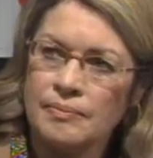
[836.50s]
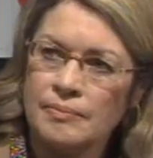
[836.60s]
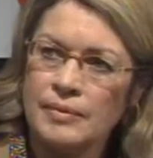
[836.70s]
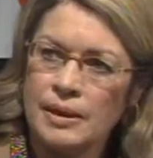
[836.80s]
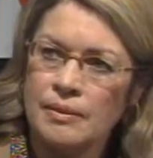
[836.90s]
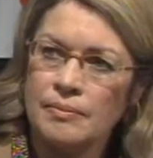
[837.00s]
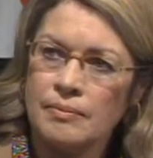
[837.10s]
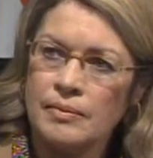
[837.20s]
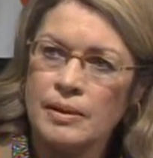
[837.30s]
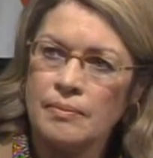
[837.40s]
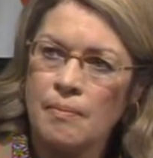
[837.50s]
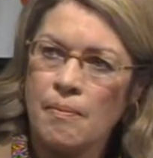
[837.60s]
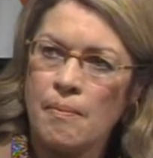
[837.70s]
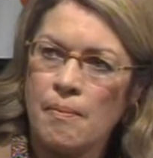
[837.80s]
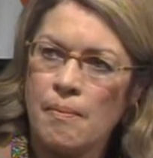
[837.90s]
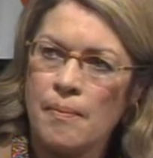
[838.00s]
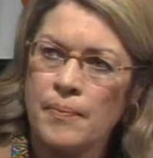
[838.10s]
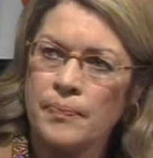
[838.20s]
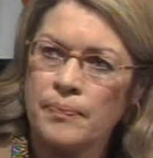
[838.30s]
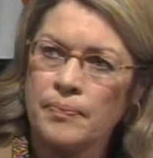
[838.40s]
Okay. Yeah. All right.
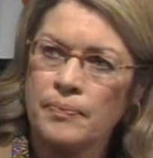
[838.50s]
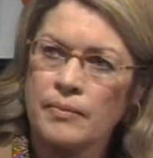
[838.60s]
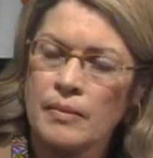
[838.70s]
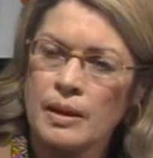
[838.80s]
So